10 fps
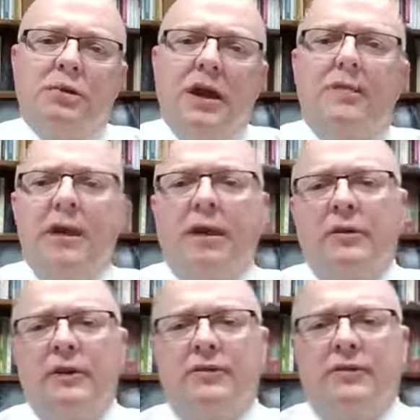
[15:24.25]

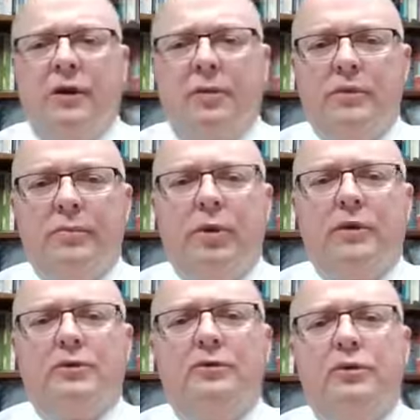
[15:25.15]
primarily from the
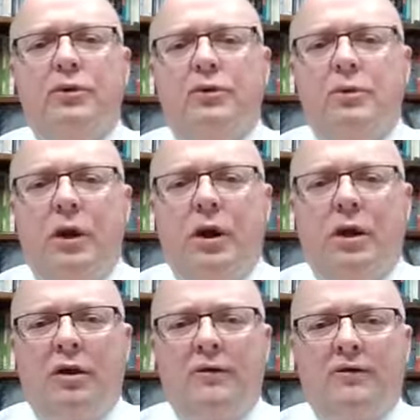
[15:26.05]
point of view
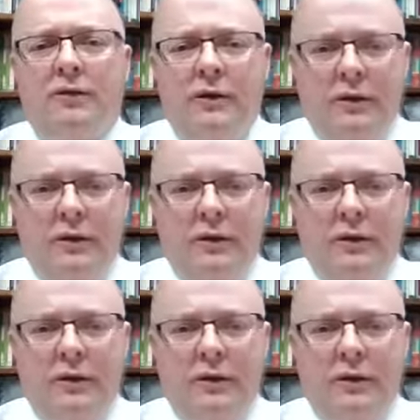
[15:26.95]
of